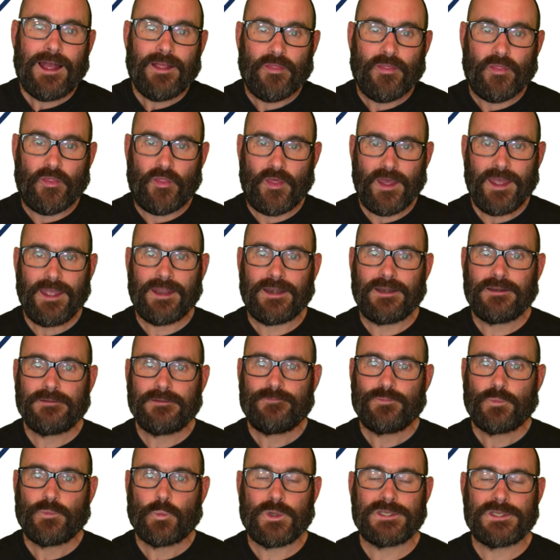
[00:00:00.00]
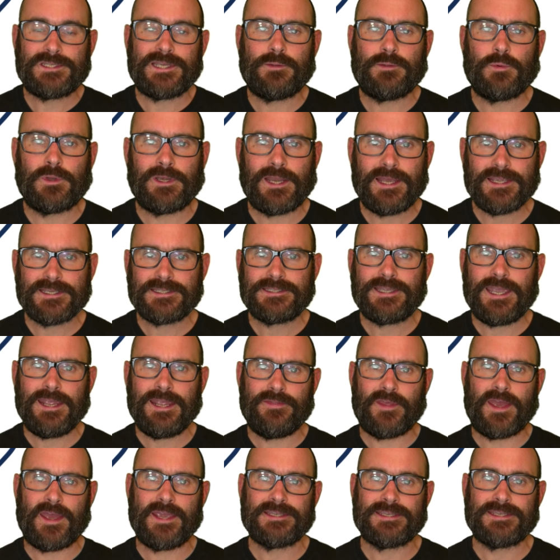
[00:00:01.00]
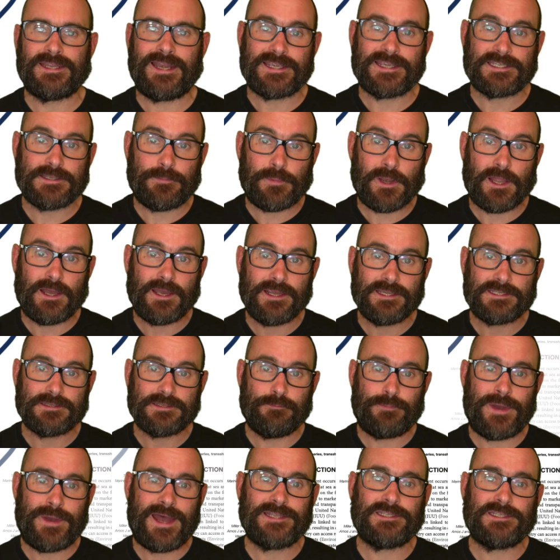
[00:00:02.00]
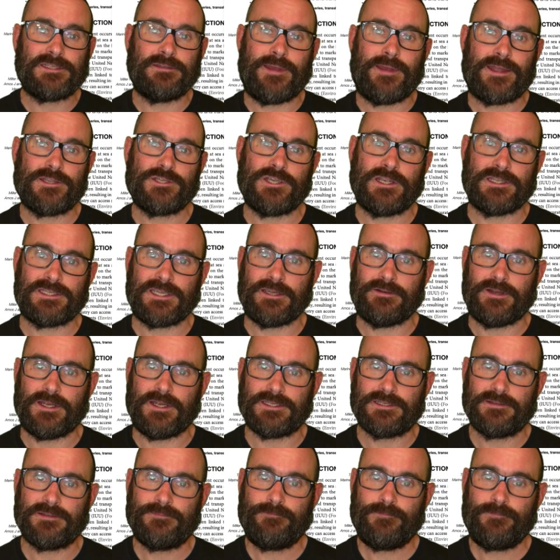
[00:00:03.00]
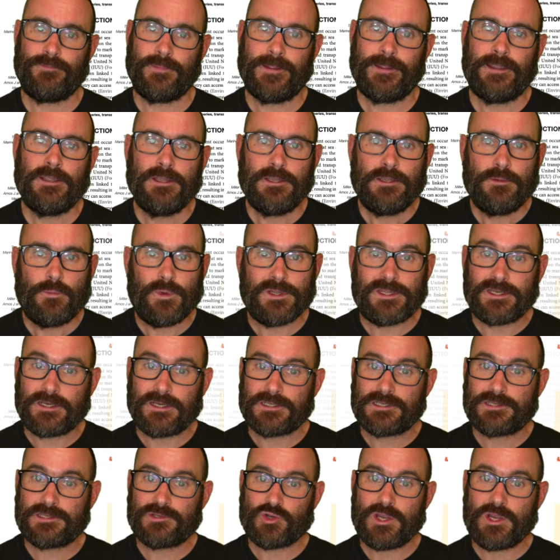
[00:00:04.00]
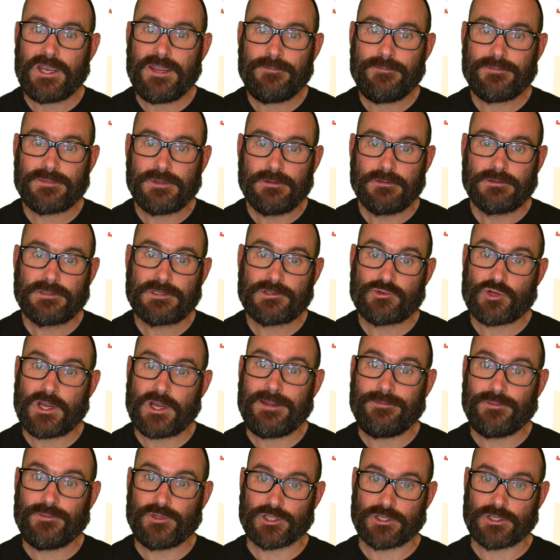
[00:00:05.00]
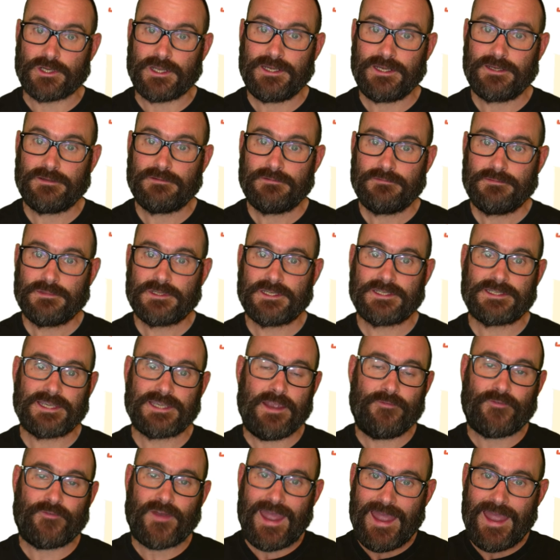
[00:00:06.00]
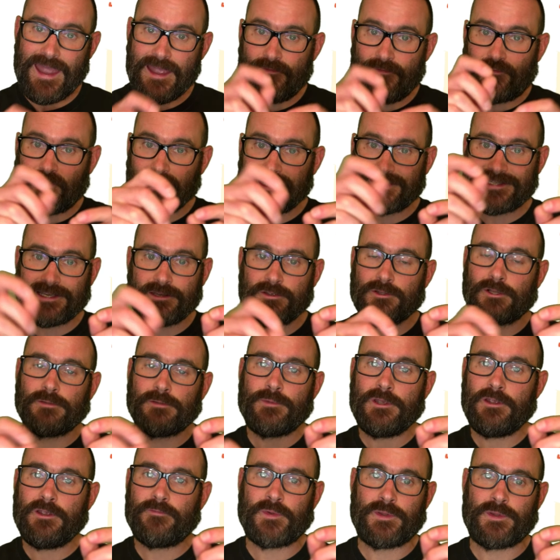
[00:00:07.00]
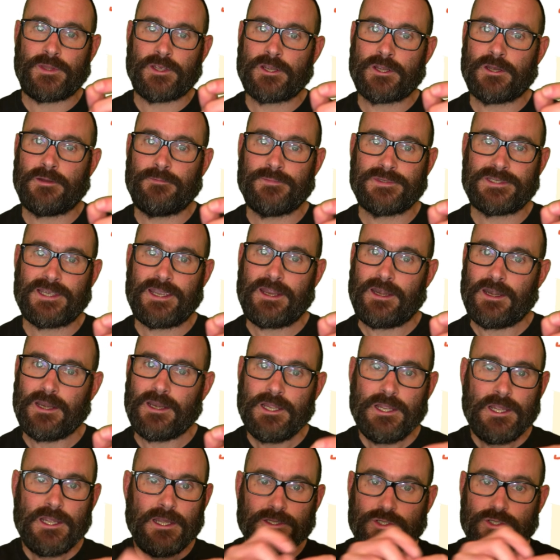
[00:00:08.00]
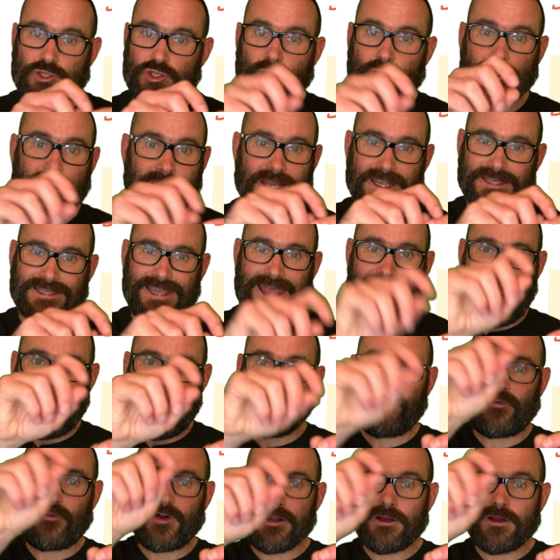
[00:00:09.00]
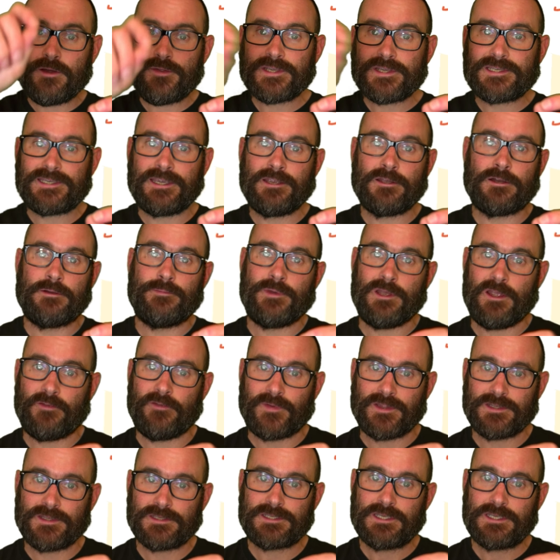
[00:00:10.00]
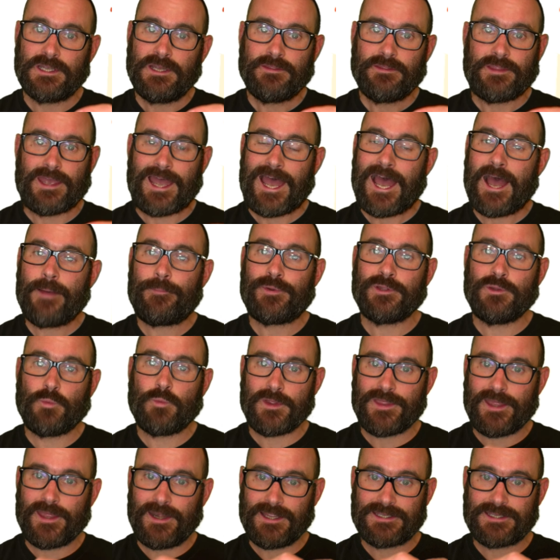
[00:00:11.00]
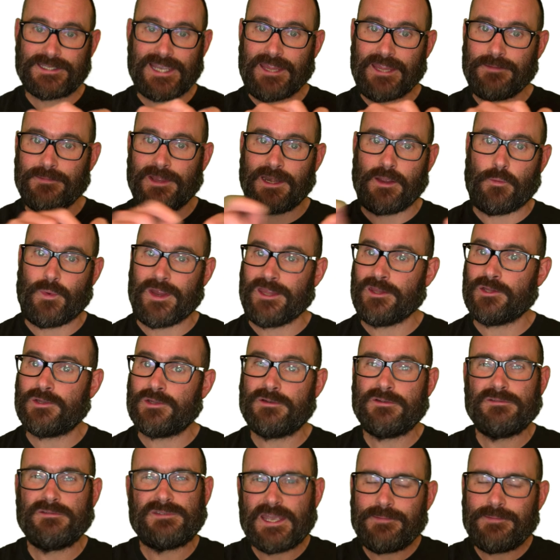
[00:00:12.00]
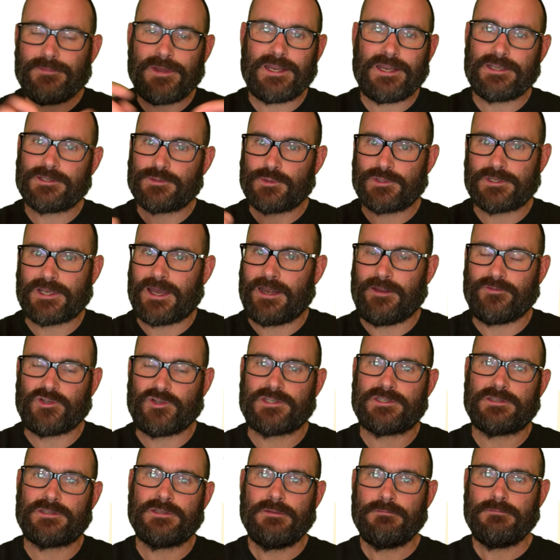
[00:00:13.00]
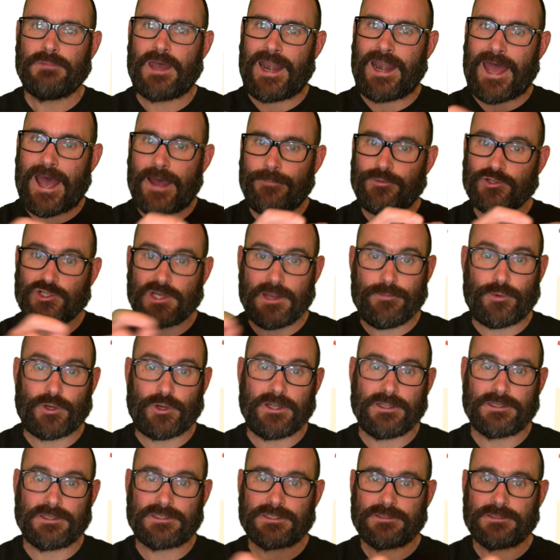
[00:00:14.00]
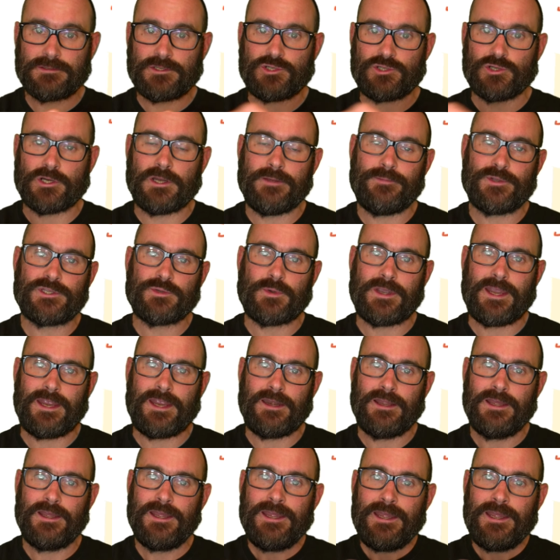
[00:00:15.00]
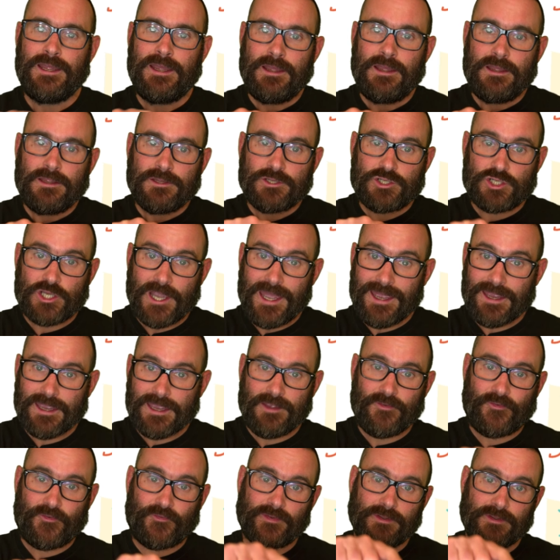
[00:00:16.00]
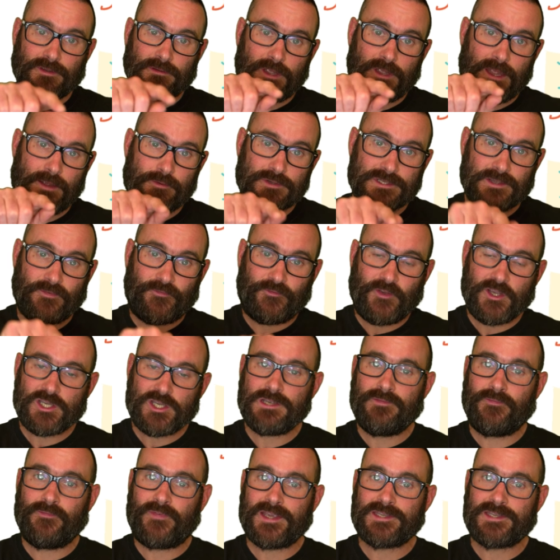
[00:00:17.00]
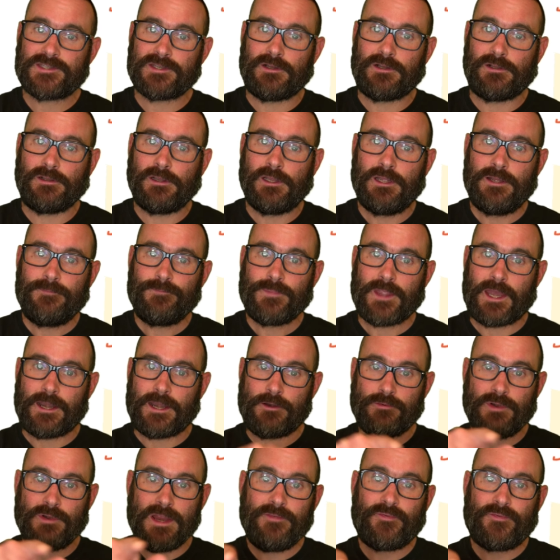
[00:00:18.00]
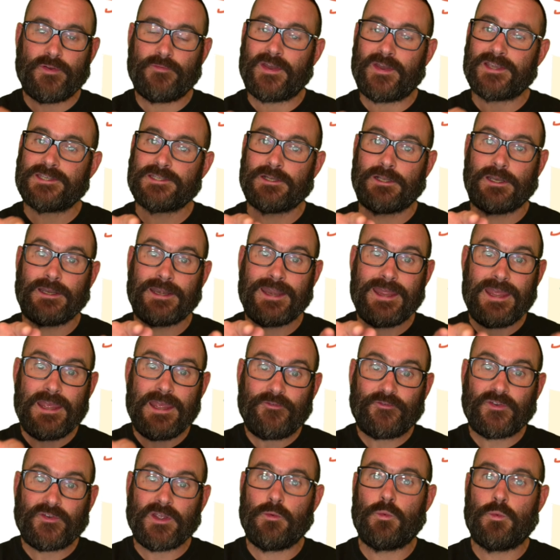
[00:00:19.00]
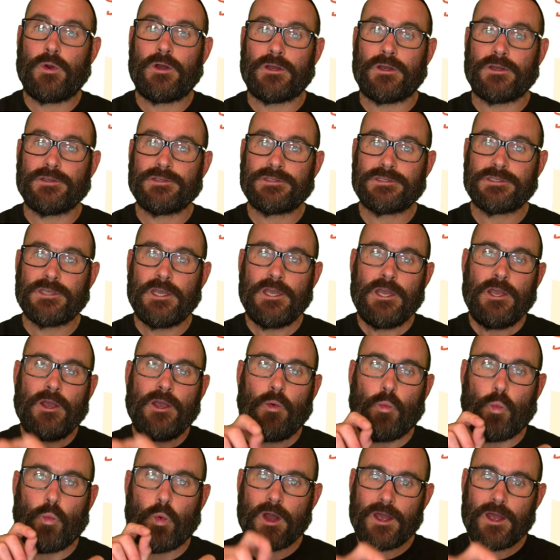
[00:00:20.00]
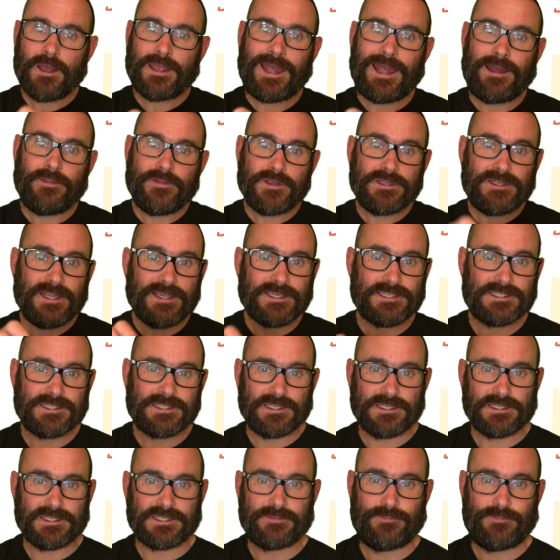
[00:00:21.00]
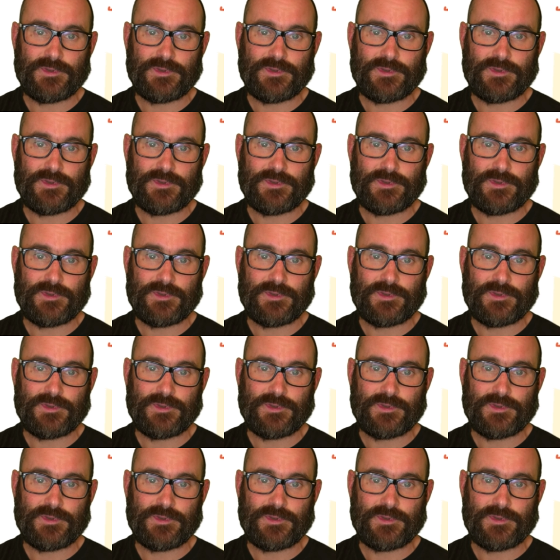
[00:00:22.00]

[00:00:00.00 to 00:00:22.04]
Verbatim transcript: Then we said, well, let's take this and let's apply some pattern matching to it. We did a stream stream join to say for every single movement that comes in, join it to every other single movement that happened within a ten minute window. And ten minutes was kind of just an arbitrary point to join between. Check if it was a fishing vessel and a reefer vessel, and if it was, work out the distance